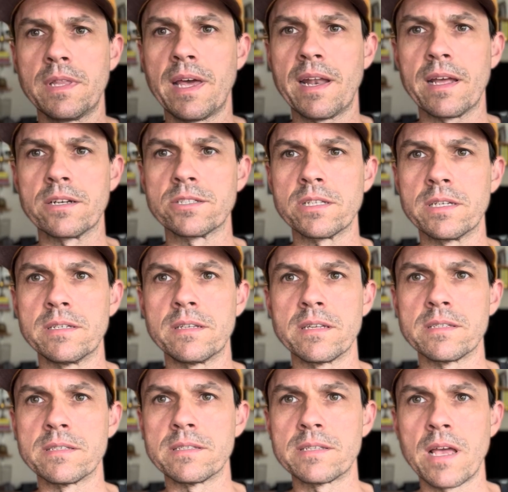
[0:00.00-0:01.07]
That actually
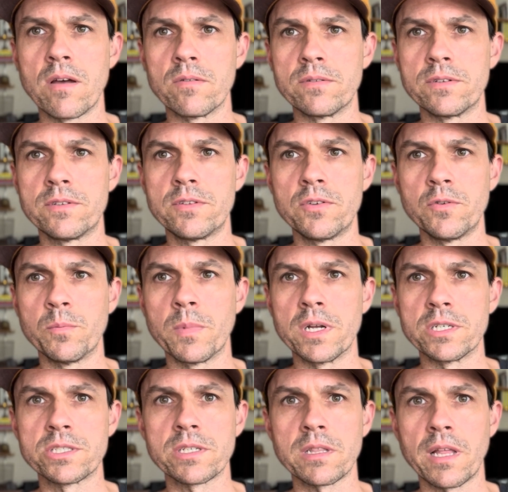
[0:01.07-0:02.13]
doesn't sound too
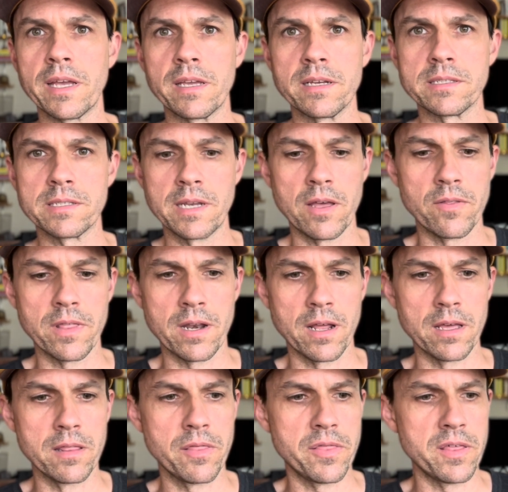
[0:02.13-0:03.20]
much like us now that
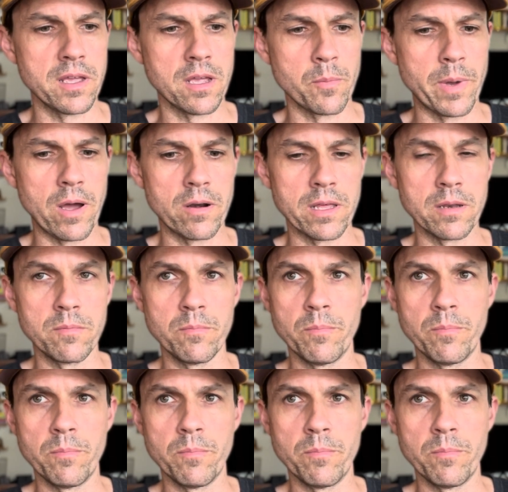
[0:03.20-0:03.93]
I think about it.